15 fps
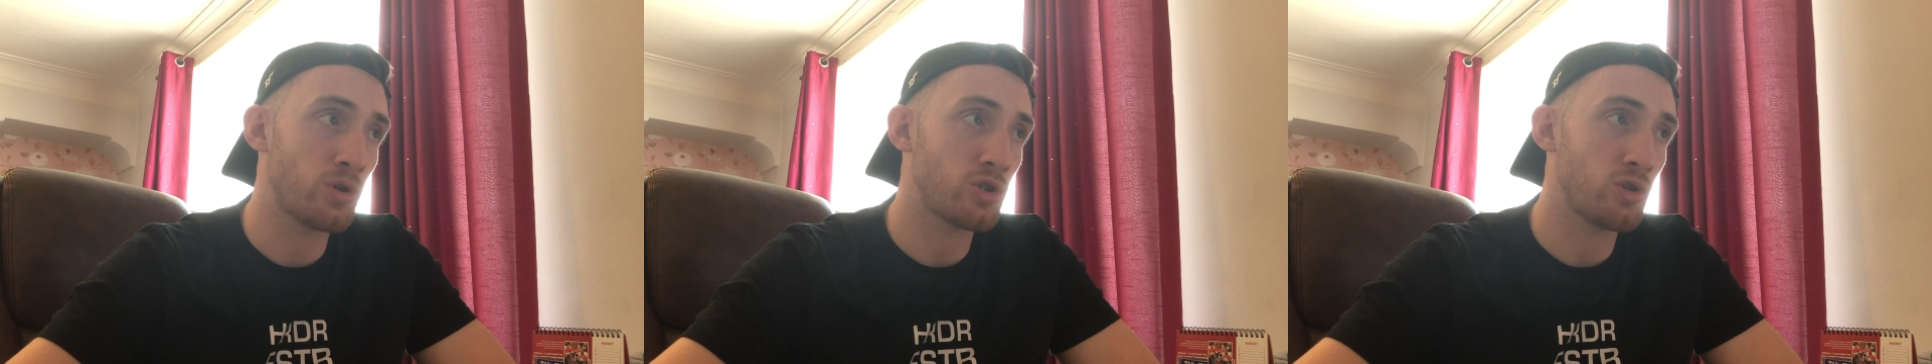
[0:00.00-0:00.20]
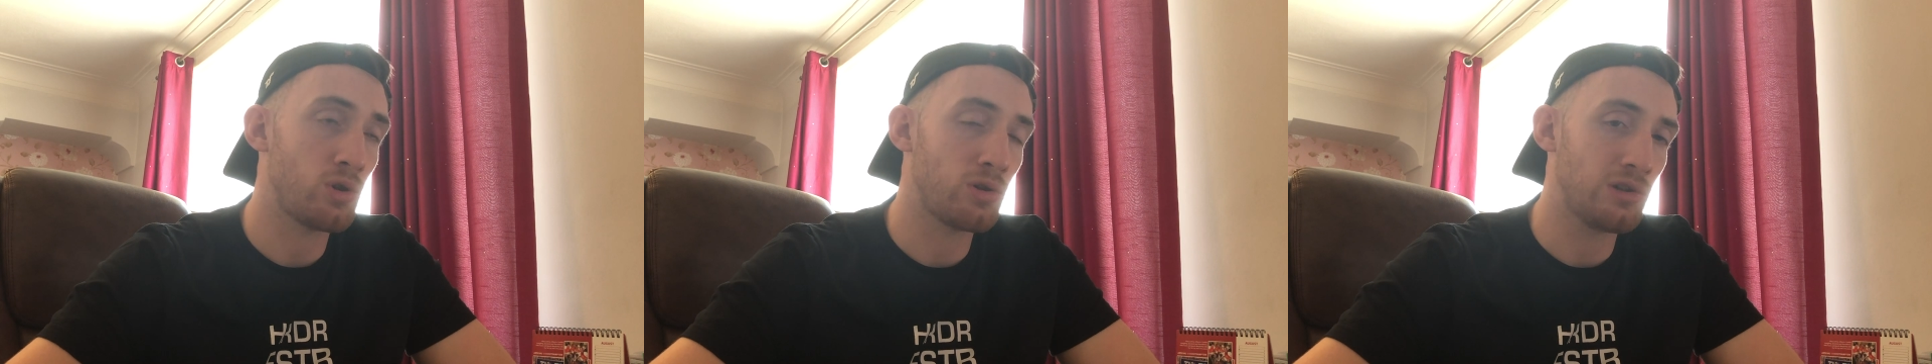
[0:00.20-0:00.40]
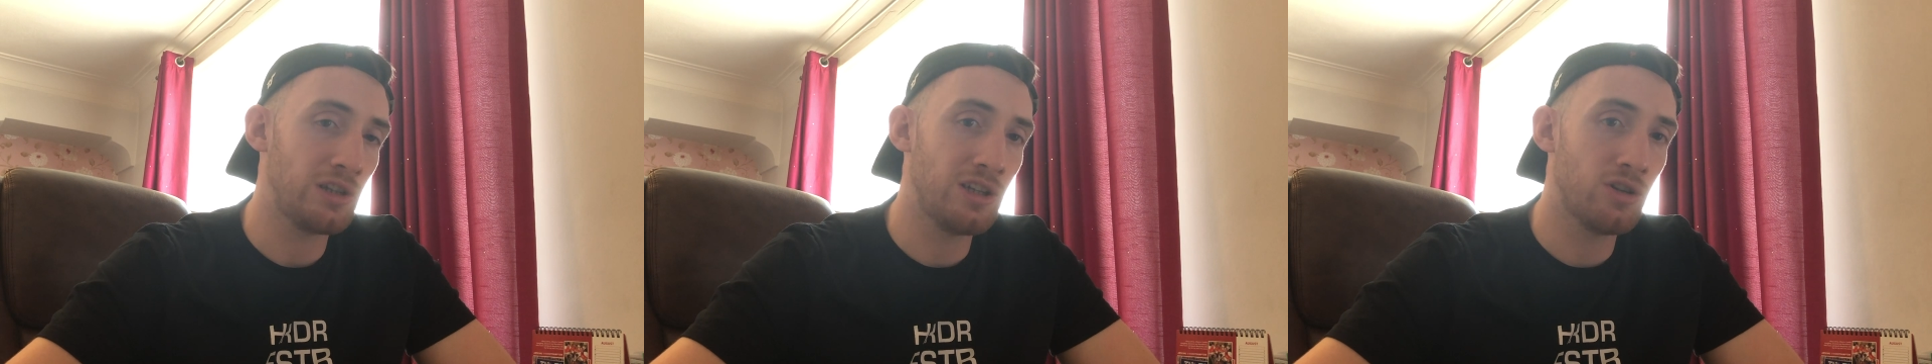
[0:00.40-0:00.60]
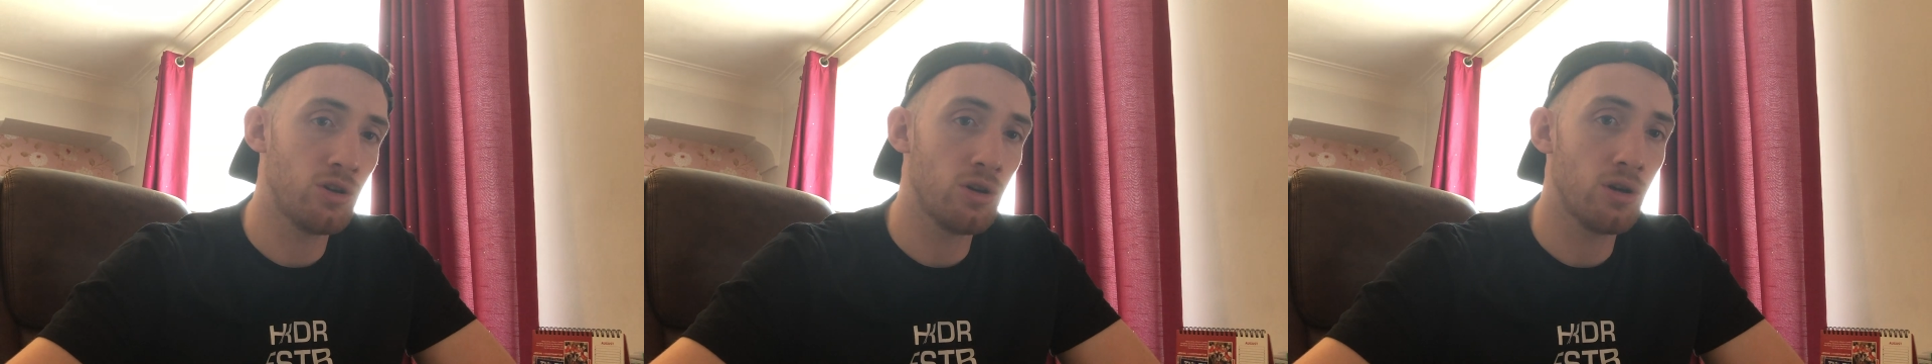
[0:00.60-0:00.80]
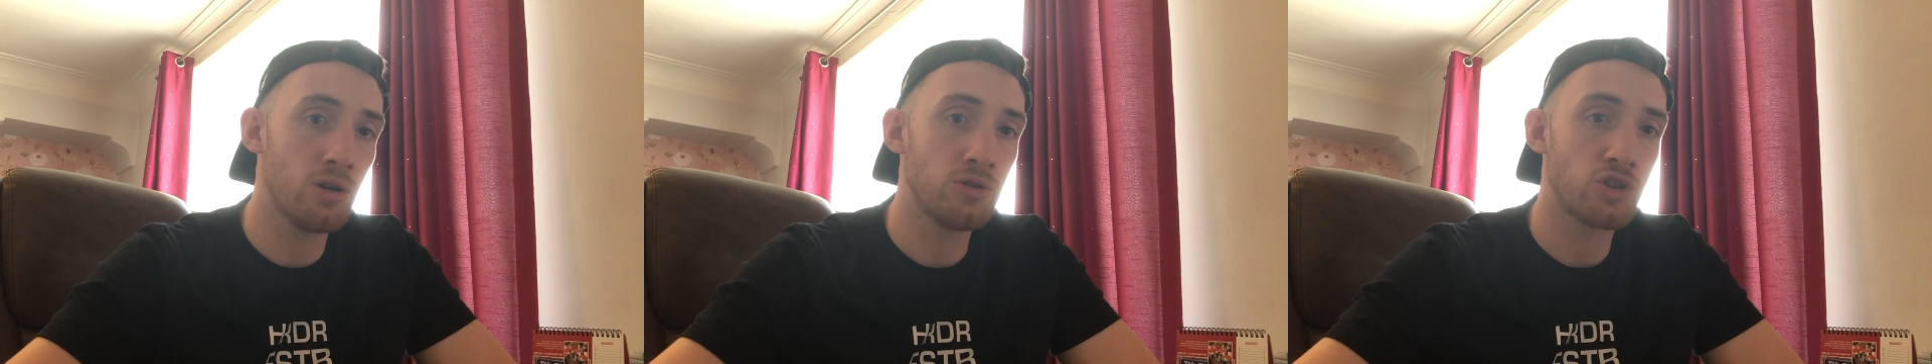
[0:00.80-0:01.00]
a lot
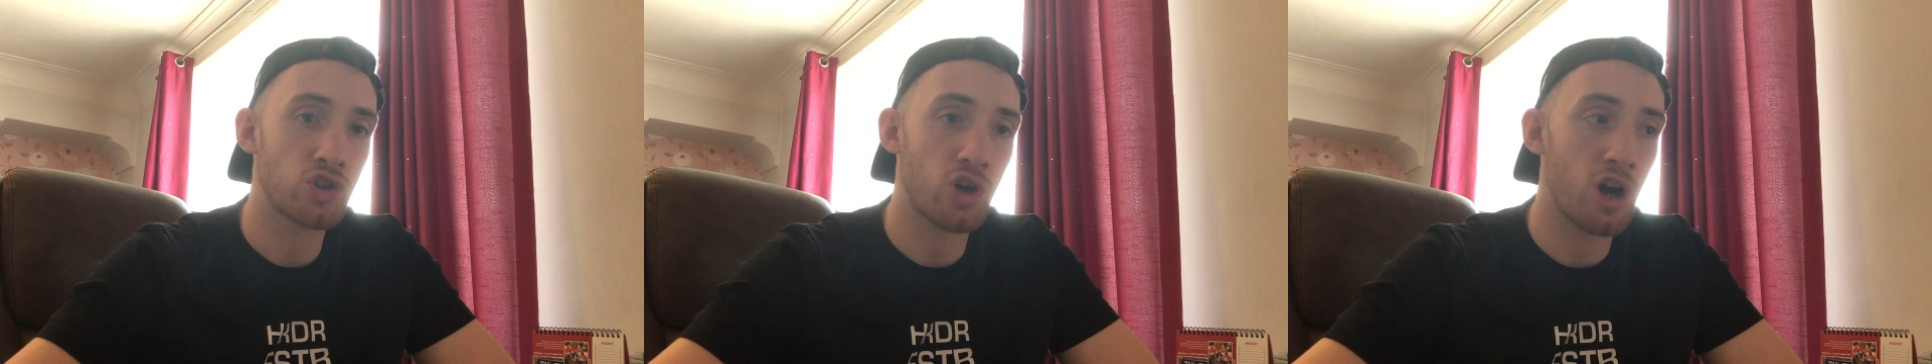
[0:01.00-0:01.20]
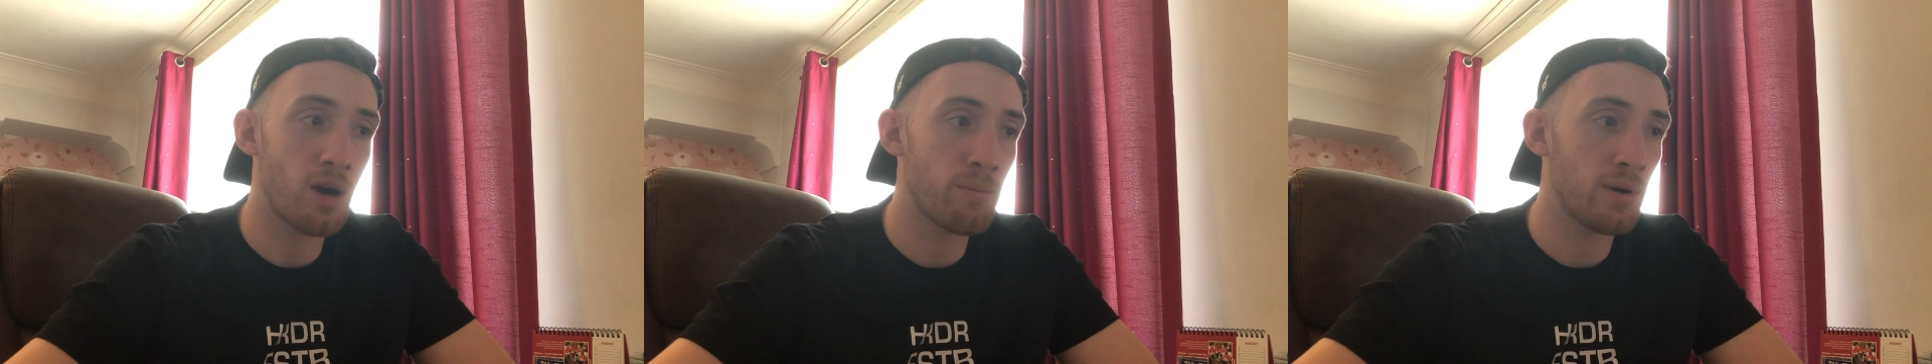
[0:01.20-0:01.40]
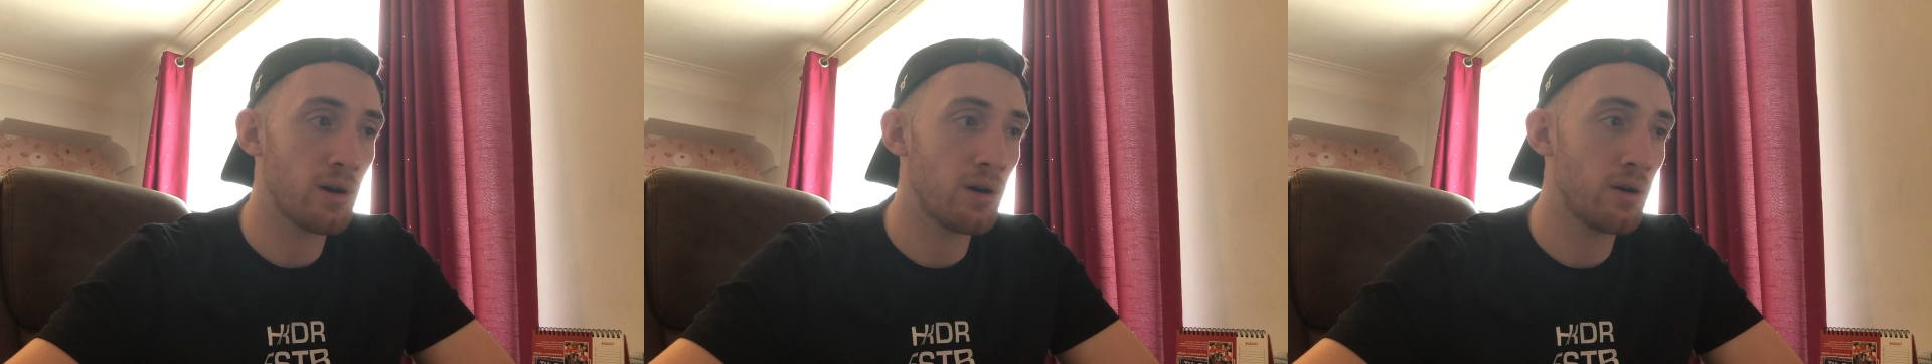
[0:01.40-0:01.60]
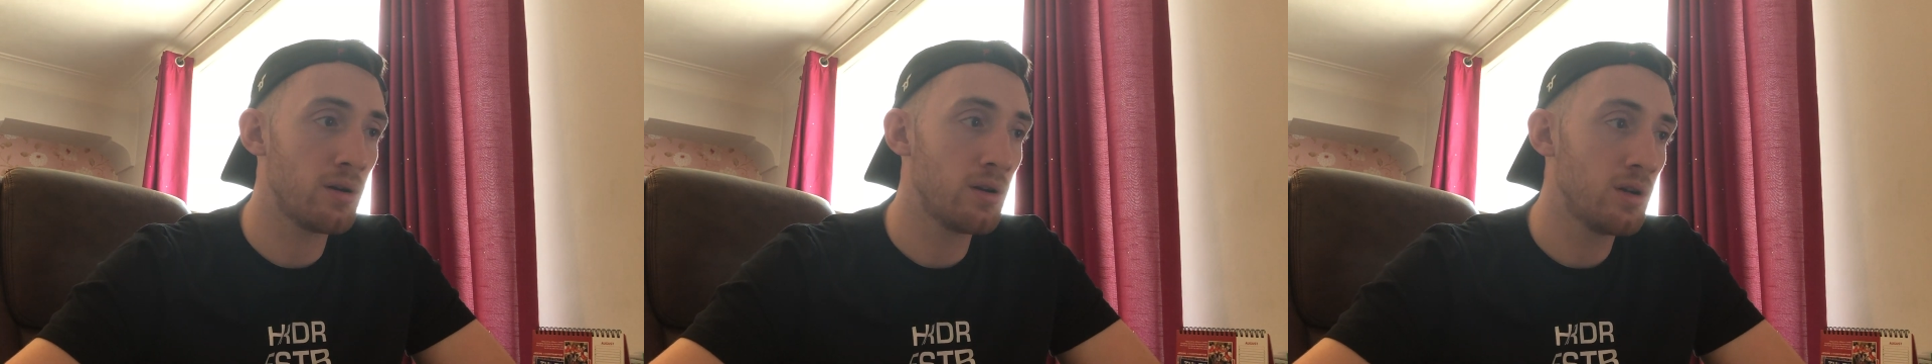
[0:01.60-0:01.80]
leaner, sharper.